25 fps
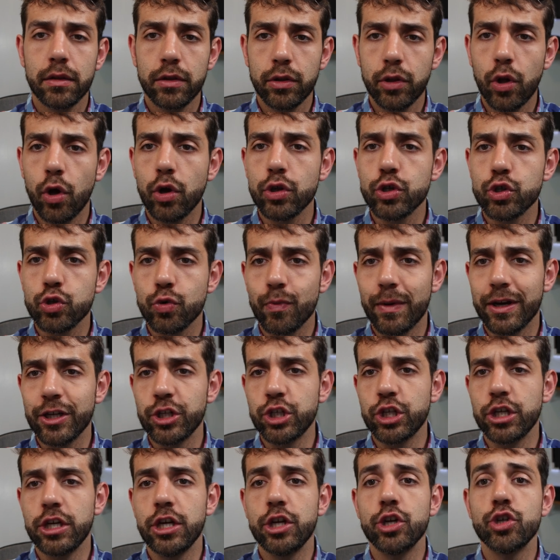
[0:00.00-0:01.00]
not so
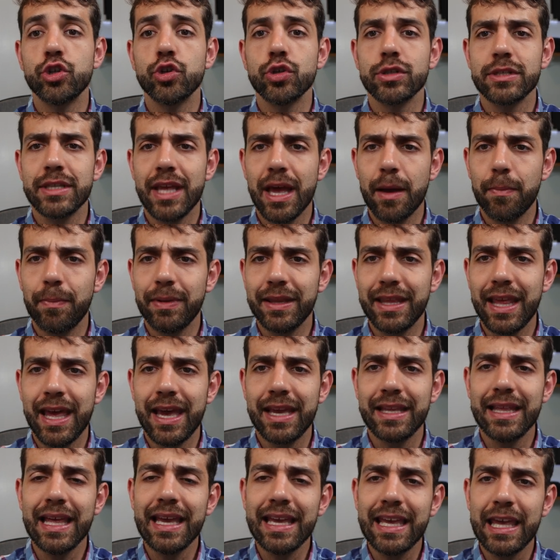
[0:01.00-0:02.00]
much issues, they
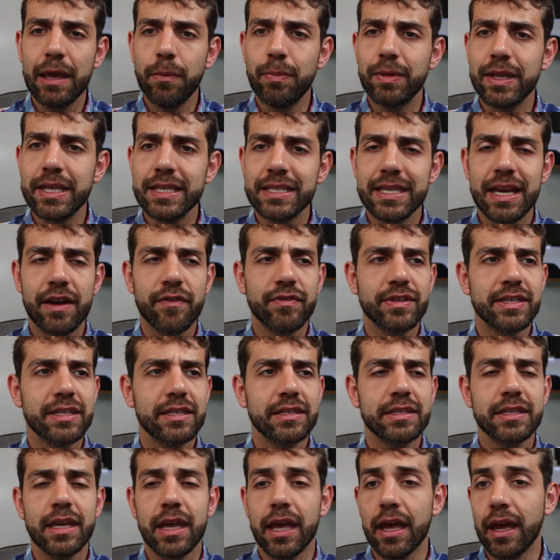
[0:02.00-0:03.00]
update, they keep the
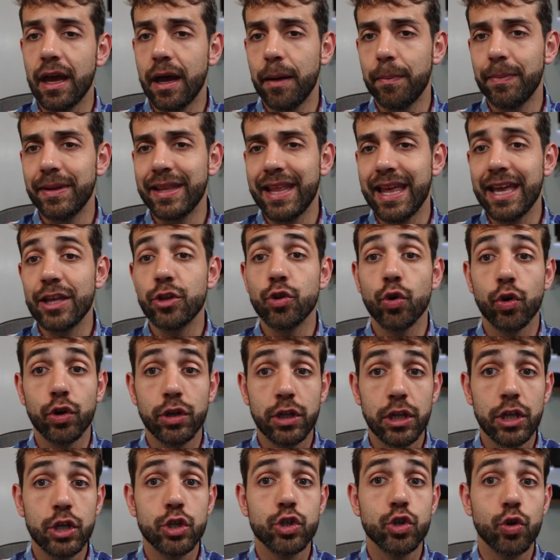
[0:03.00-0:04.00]
service update or
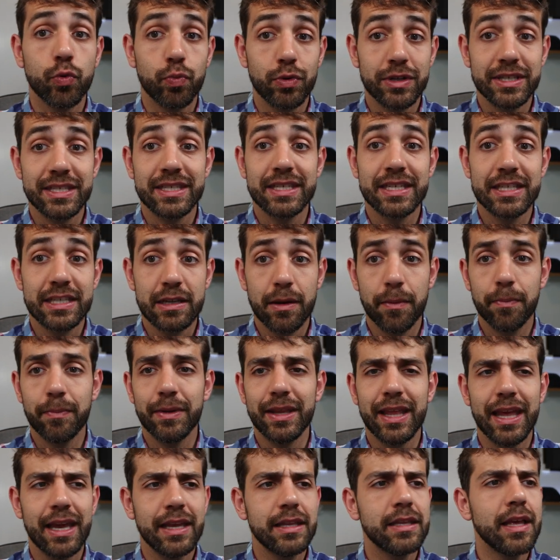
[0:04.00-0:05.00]
this operating system
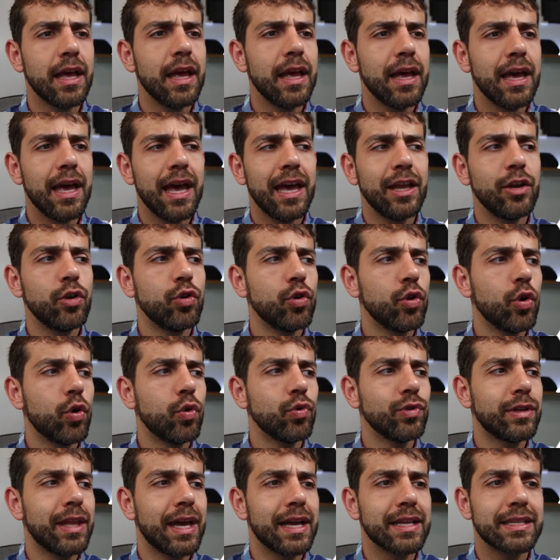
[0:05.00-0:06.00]
update and you
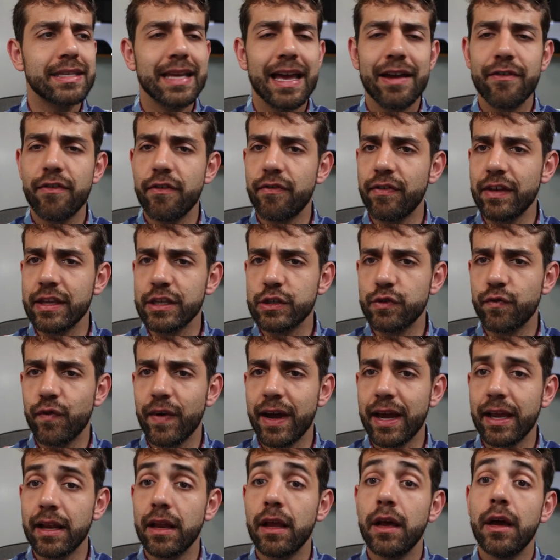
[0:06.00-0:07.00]
know that everything's
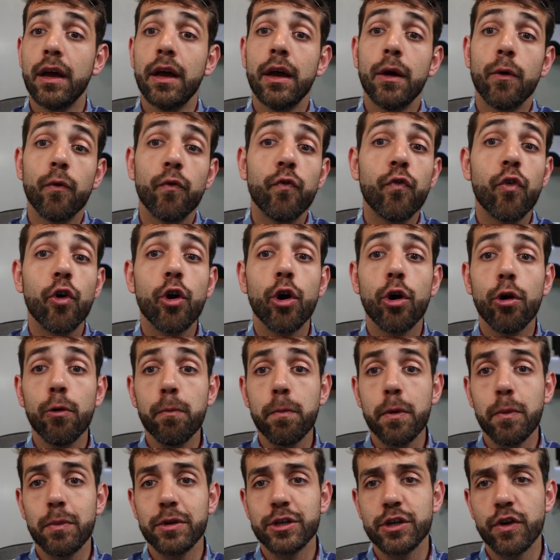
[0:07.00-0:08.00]
fine. For
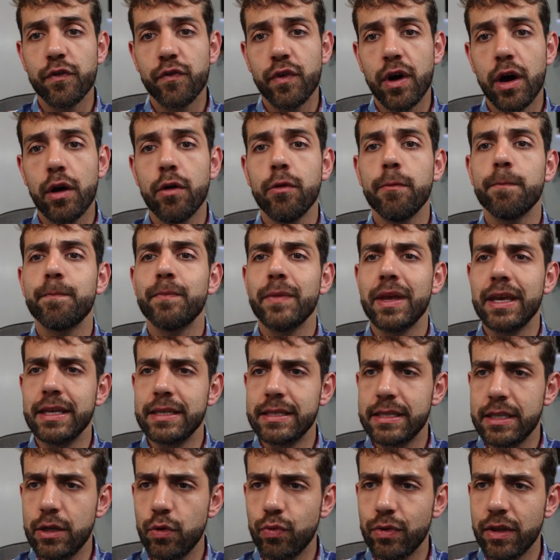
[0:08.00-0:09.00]
OpenMediaVault, they
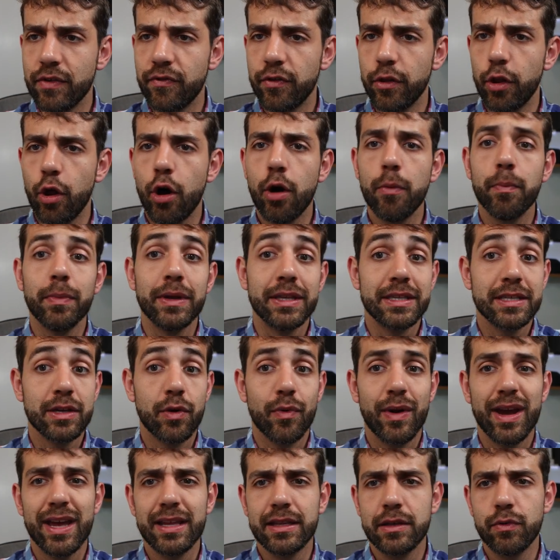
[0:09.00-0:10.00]
still develop, it's
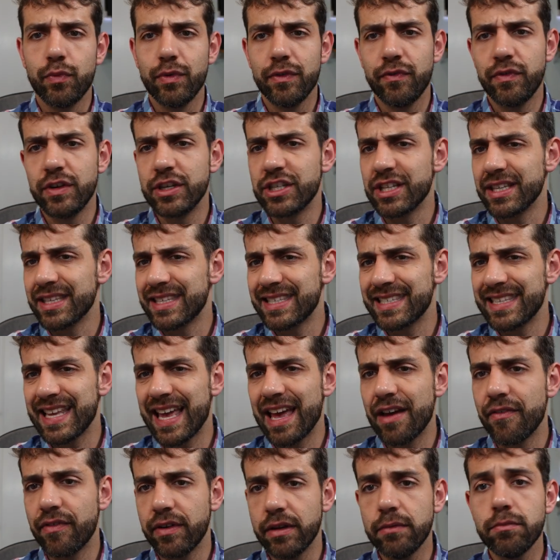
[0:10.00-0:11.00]
already revision
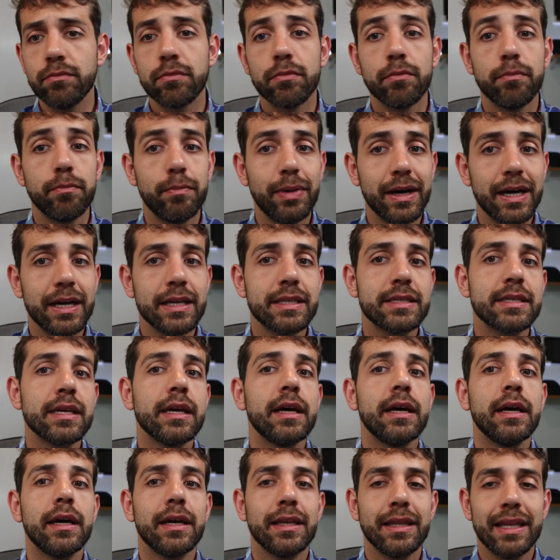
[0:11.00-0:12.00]
7, but
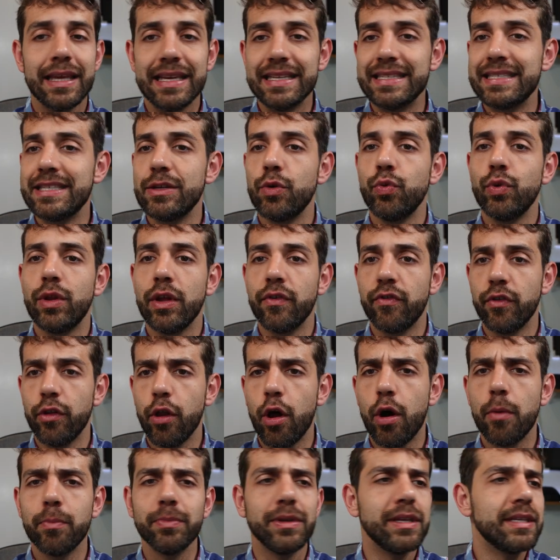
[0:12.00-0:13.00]
they still
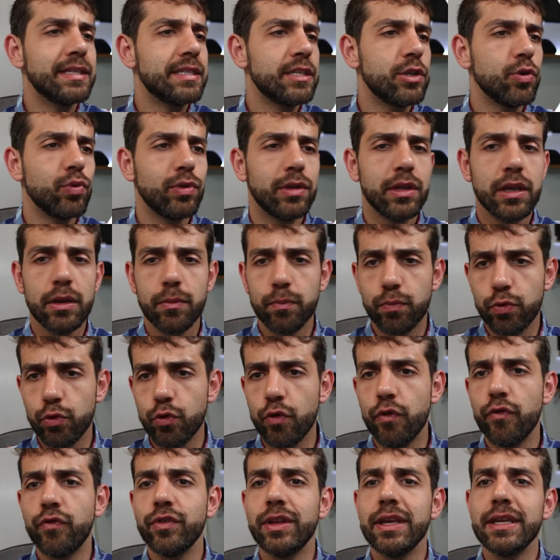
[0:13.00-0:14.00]
develop, they still
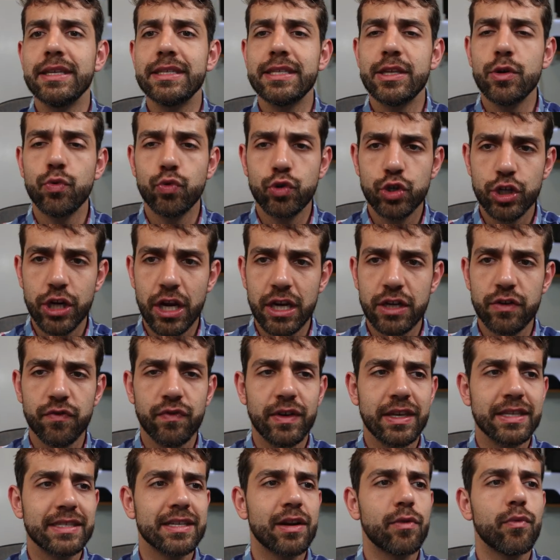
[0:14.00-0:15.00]
improve, they still change
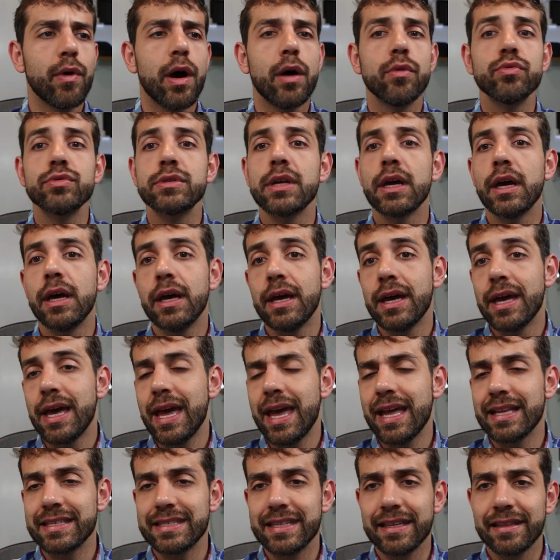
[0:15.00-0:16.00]
things around
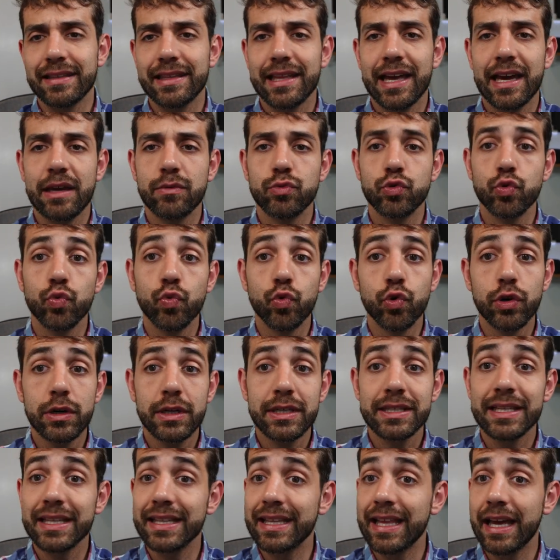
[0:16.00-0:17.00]
and sometimes
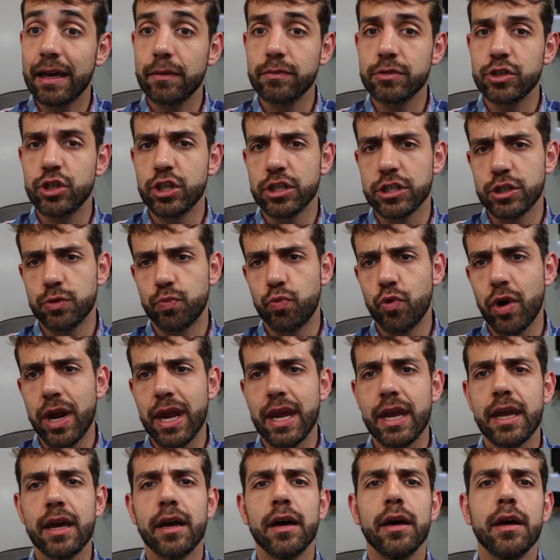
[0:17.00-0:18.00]
work, sometimes just
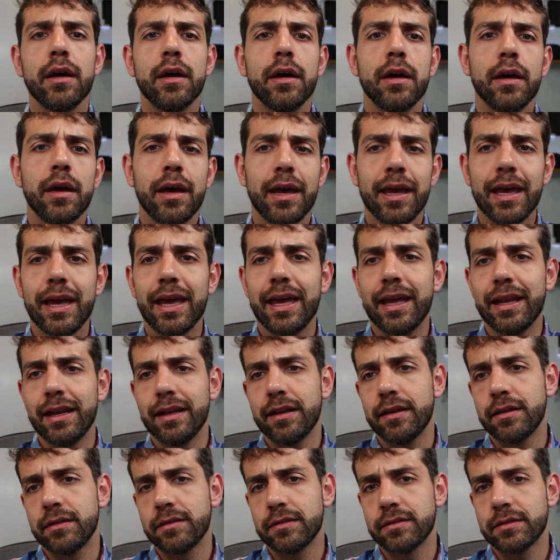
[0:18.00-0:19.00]
break
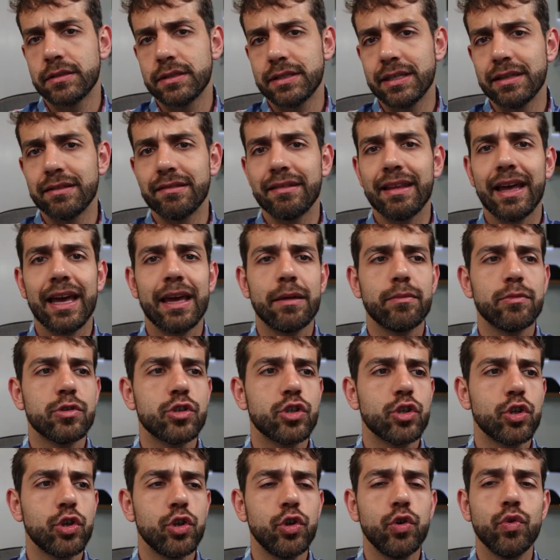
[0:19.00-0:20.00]
and
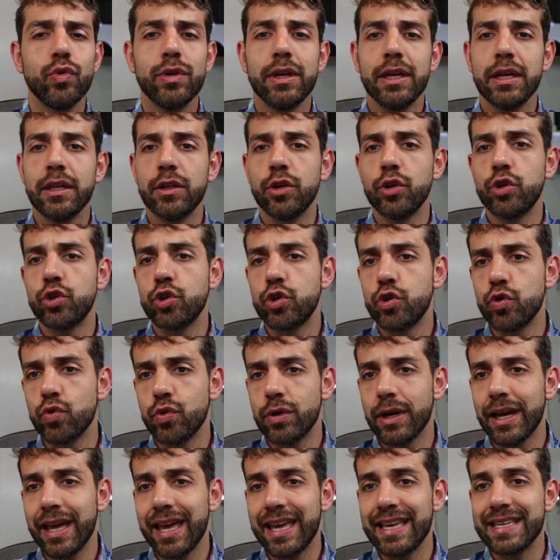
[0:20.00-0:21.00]
sometimes you need
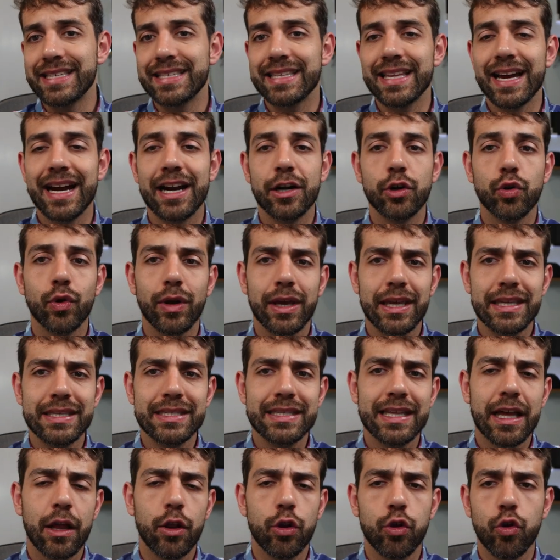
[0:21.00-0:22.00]
to restart or
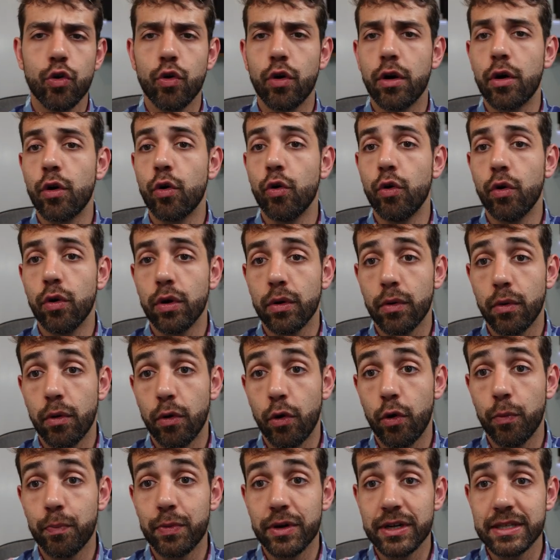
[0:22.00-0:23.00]
reinstall your
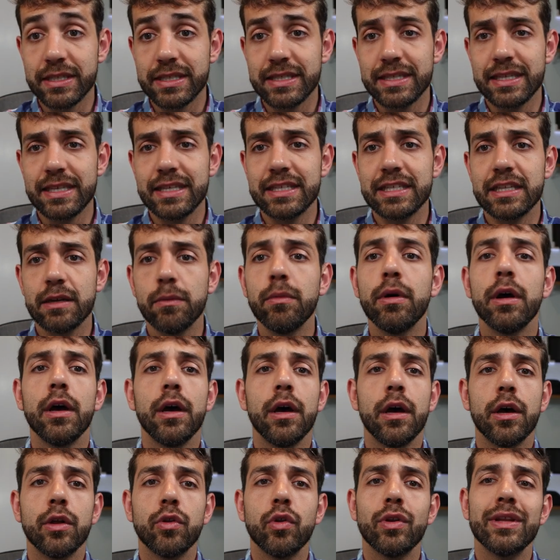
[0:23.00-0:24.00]
operating system.
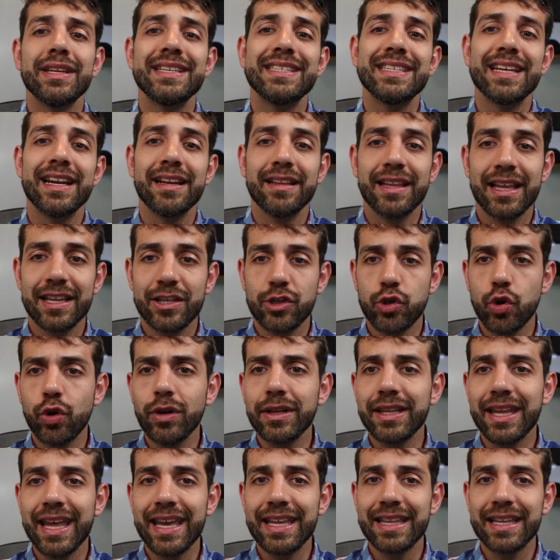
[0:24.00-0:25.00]
Not necessarily that
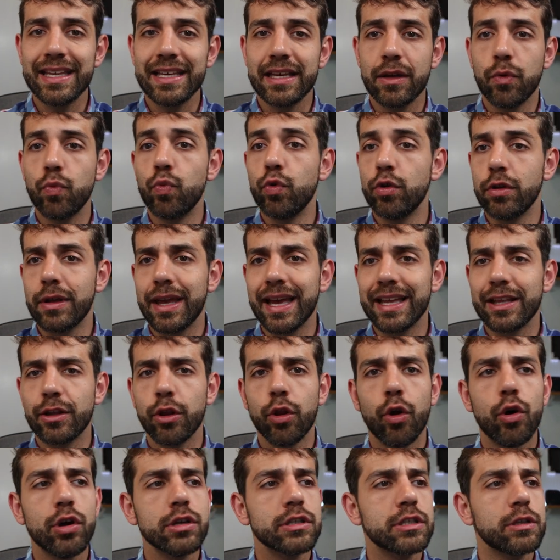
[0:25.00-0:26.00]
your data will
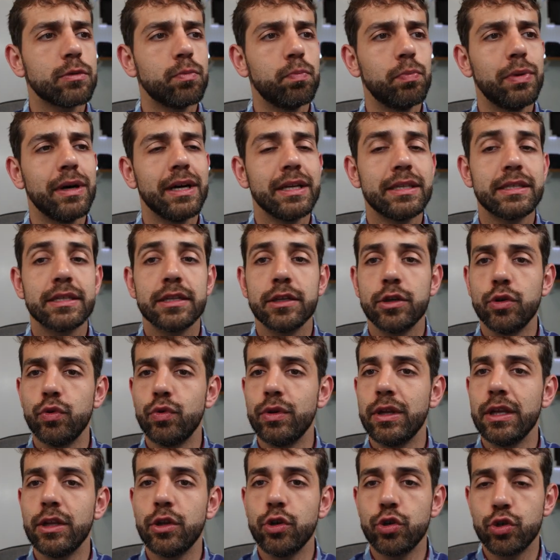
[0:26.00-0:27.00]
get lost, but
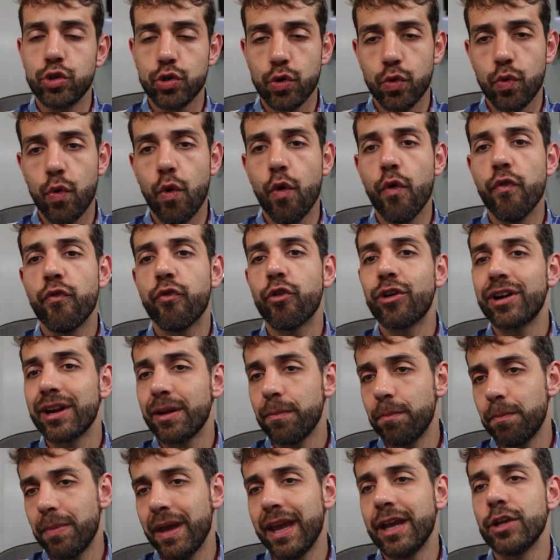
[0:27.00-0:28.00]
you need to go for
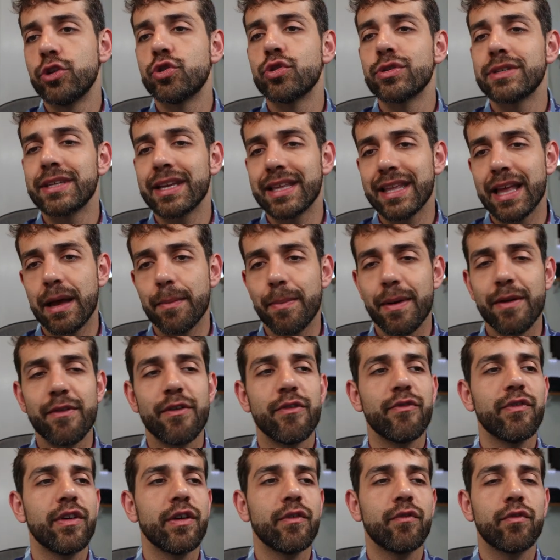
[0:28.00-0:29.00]
the pain to set up
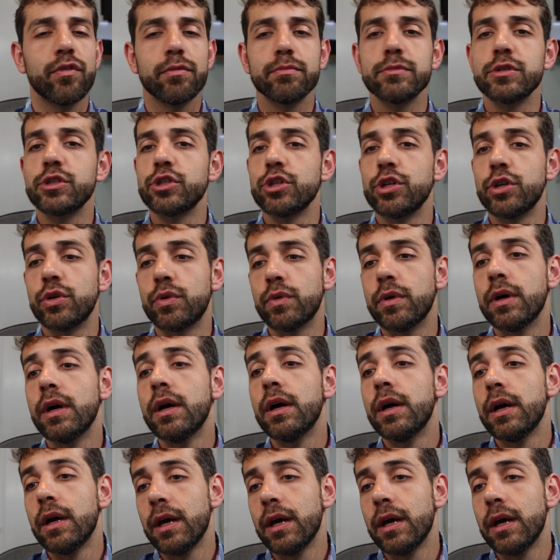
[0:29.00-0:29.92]
everything from zero